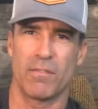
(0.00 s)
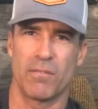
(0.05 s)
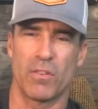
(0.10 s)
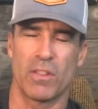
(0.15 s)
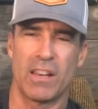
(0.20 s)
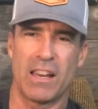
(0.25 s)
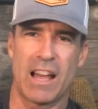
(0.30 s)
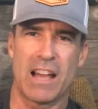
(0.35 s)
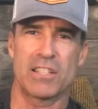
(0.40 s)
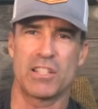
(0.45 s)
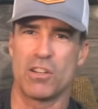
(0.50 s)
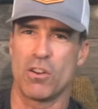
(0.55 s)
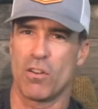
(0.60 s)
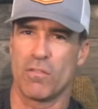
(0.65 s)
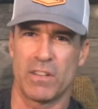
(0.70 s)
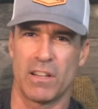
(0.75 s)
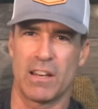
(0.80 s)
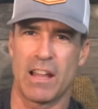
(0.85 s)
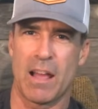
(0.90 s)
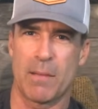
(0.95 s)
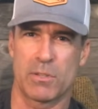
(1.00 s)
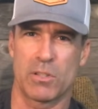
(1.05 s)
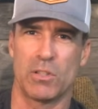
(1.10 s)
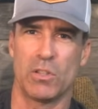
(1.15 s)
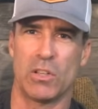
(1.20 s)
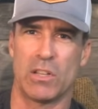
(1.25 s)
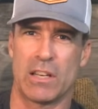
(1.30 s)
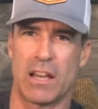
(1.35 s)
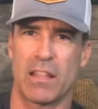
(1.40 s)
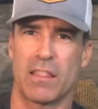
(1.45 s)
the last year, I've done
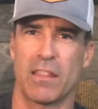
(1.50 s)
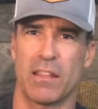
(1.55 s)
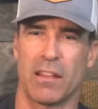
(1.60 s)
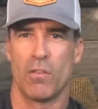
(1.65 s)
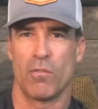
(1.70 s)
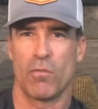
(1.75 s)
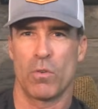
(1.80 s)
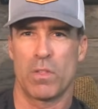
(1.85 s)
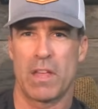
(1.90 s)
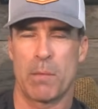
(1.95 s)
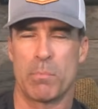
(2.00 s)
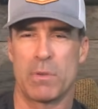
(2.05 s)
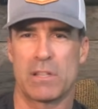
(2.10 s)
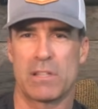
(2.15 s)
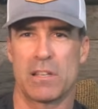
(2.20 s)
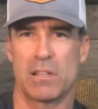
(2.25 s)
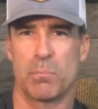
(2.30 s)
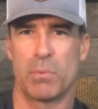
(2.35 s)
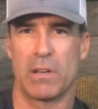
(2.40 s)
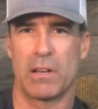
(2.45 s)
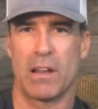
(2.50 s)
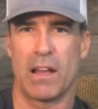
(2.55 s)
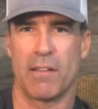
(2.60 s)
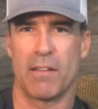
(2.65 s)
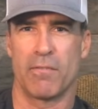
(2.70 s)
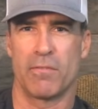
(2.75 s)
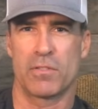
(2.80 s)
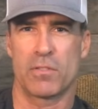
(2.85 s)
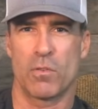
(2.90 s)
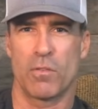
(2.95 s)
absolutely nothing with that business, but
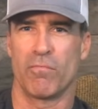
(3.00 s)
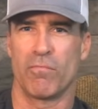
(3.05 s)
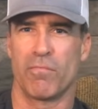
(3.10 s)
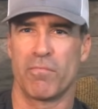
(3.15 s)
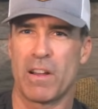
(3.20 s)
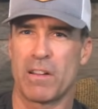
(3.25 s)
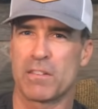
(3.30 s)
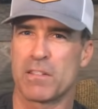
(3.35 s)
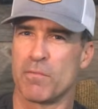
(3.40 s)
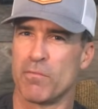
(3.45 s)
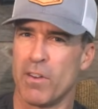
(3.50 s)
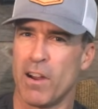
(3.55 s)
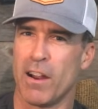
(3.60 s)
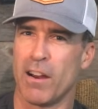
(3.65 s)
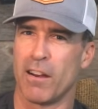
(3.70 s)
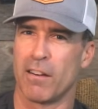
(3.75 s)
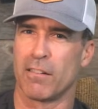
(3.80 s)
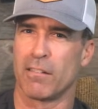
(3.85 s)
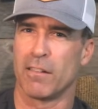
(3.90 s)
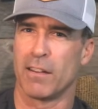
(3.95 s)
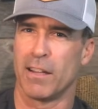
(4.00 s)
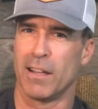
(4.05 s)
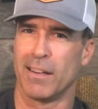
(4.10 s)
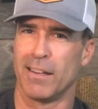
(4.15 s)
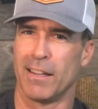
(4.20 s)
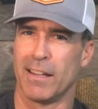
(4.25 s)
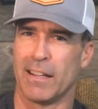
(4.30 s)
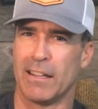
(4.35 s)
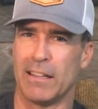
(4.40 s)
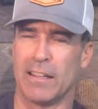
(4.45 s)
I've sort of found some fire again lately.